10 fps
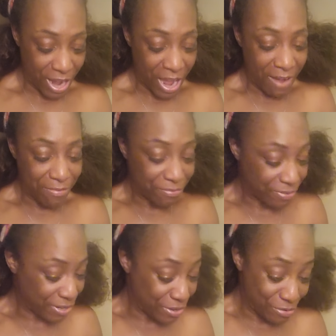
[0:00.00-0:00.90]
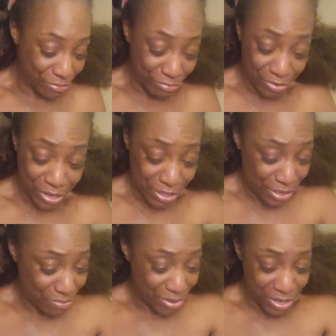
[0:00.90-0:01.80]
I feel
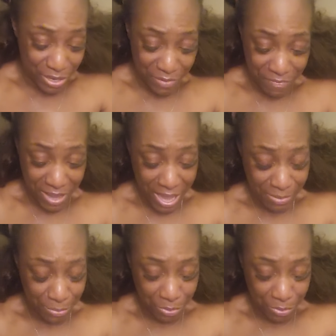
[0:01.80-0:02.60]
nothing but good vibes